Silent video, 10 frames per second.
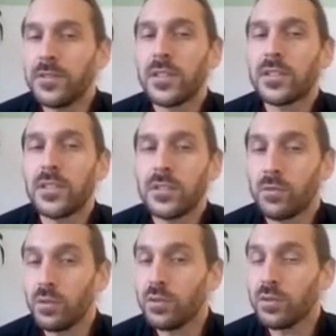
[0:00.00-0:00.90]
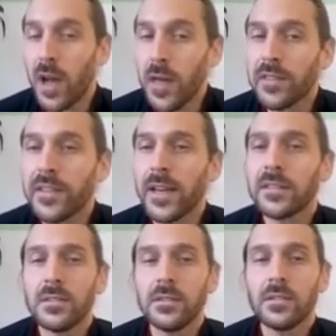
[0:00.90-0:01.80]
such as reducing other
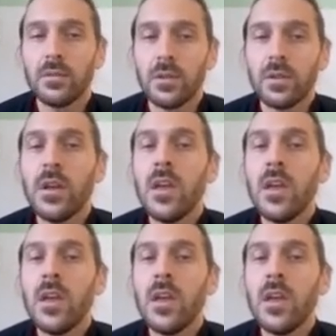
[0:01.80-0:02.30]
taxes or